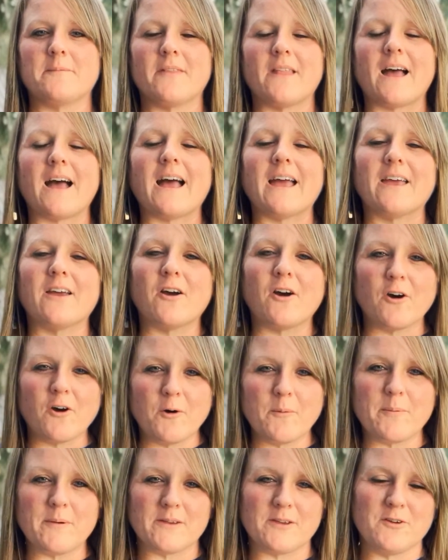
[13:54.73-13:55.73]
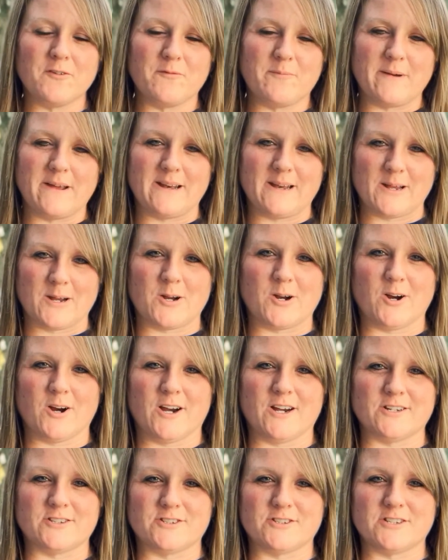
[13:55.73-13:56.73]
I hope you've been
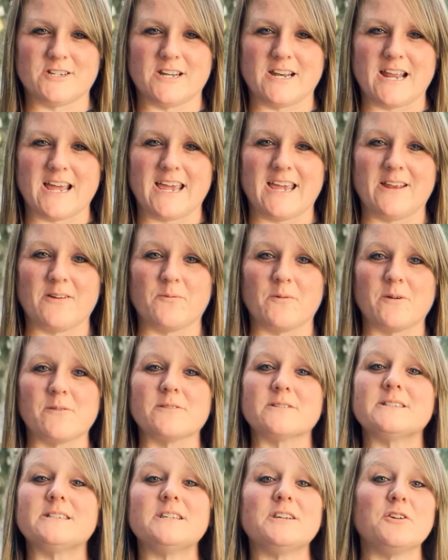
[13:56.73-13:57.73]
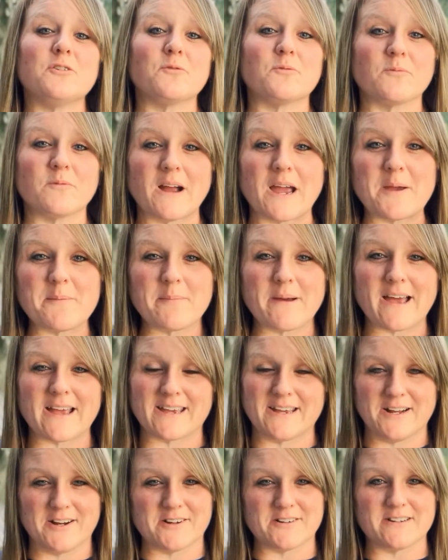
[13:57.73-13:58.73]
encouraged tonight. We will see you right back
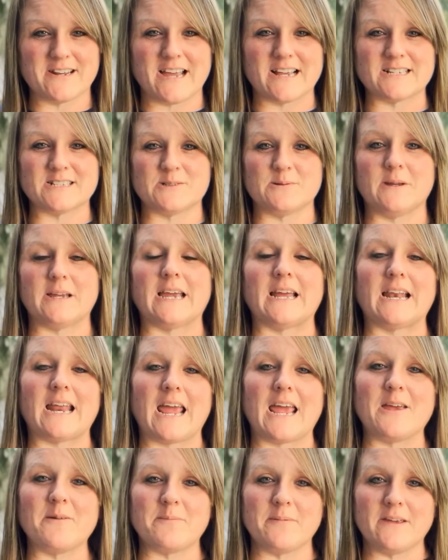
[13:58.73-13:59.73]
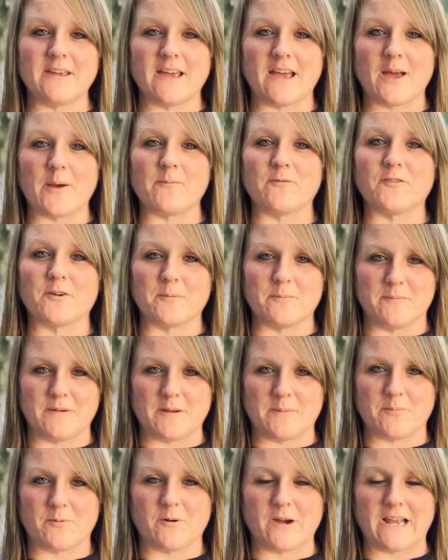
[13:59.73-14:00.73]
here next week at 8 p.m. for
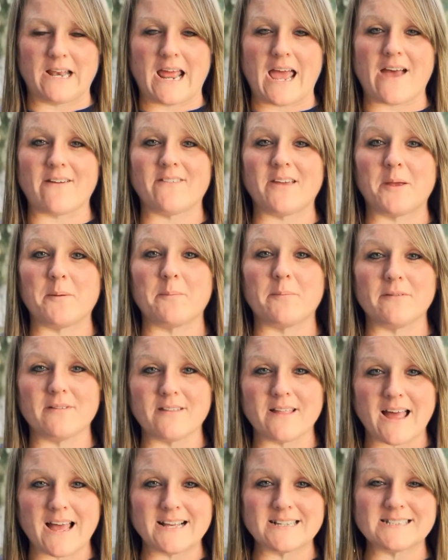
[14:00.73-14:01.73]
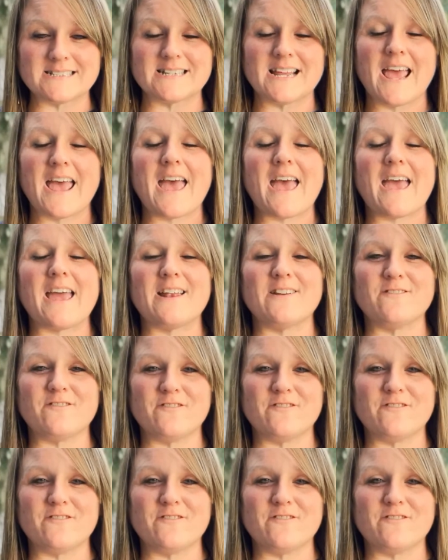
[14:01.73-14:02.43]
Midpoint. Have a blessed and